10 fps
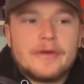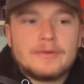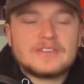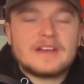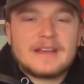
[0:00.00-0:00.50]
There
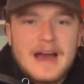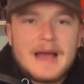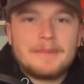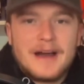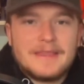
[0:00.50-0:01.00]
was a
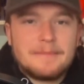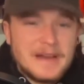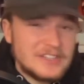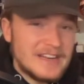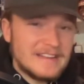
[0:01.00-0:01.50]
guy behind the
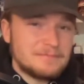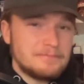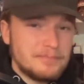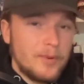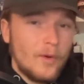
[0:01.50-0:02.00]
bench and he's
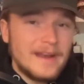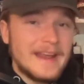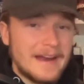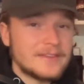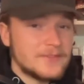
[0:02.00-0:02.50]
pointing
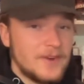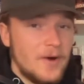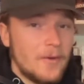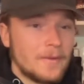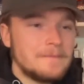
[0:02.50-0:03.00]
at his
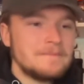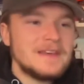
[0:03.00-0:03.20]
phone